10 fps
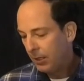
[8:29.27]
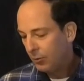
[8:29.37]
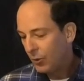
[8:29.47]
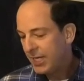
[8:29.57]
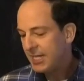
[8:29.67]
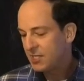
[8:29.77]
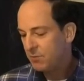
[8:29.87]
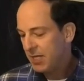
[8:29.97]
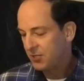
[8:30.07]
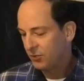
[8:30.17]
we
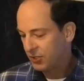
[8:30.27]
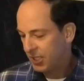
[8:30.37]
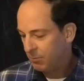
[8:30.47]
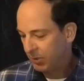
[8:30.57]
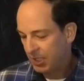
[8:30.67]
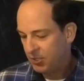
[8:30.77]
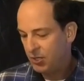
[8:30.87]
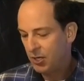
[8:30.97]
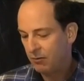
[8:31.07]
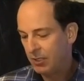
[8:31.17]
dismiss or simply do
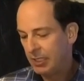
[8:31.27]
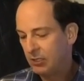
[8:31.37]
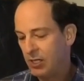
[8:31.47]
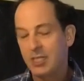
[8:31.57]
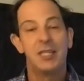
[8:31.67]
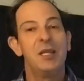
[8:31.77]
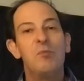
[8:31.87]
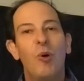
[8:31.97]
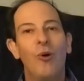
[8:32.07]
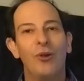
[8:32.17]
not realise the
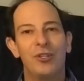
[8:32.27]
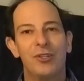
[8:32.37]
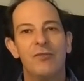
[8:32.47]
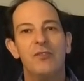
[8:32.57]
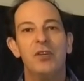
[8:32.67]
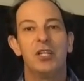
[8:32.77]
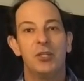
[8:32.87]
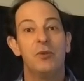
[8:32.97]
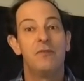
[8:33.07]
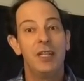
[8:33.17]
importance of the
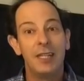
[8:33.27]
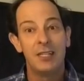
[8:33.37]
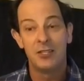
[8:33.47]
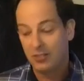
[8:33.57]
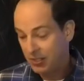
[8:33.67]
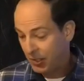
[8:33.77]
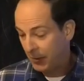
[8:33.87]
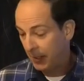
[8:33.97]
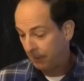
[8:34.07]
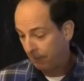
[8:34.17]
virtue of diligence, do
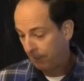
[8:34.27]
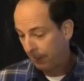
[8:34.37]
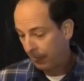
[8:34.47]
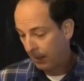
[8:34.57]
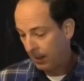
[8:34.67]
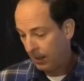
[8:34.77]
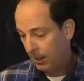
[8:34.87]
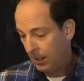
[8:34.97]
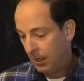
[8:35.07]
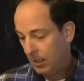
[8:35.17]
we?
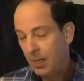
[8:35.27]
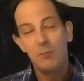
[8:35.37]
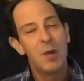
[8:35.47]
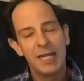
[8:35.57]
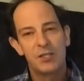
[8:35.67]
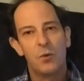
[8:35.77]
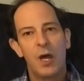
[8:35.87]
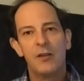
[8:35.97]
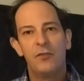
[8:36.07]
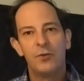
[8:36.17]
It makes a
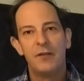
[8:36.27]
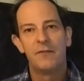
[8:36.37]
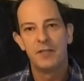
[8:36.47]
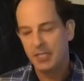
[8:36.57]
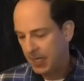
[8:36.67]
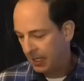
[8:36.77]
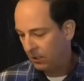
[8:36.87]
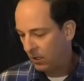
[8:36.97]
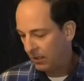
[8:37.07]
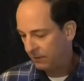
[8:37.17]
wonderful difference in our
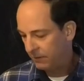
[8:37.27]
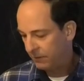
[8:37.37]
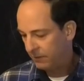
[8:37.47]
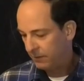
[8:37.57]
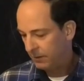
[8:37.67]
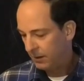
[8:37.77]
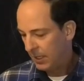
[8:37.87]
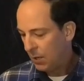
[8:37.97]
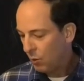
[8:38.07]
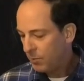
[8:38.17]
life.
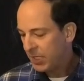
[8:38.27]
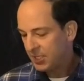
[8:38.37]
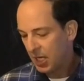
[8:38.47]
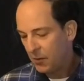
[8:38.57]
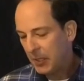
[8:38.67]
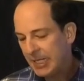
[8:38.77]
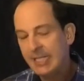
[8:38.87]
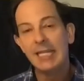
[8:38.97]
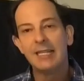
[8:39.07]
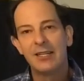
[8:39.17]
It would be so
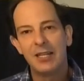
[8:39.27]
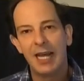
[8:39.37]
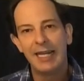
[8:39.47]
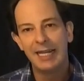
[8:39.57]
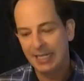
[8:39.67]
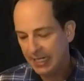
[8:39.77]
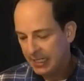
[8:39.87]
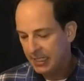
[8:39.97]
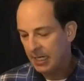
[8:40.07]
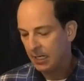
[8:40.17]
easy to take it
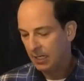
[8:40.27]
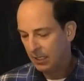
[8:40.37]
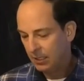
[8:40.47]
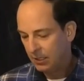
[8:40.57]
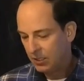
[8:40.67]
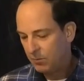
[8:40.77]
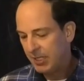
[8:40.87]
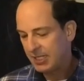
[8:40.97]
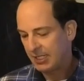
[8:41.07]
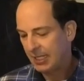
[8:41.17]
easy, to be
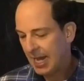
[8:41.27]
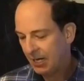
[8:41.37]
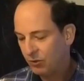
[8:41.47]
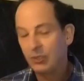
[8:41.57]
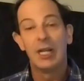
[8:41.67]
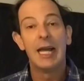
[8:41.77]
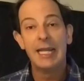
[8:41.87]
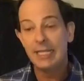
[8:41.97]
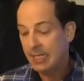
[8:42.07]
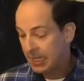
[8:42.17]
slack or
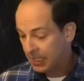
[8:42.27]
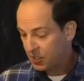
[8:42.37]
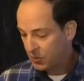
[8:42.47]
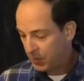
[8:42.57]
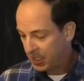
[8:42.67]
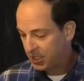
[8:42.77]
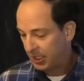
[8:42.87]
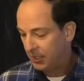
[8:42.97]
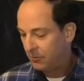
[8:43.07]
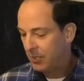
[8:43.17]
lazy,
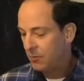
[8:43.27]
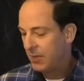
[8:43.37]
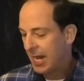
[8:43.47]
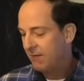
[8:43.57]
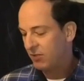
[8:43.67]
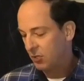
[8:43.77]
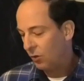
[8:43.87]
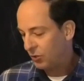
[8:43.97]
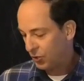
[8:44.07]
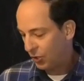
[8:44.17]
especially when we have
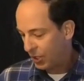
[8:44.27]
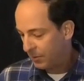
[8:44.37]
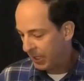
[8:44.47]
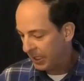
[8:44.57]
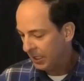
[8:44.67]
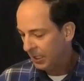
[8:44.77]
autonomy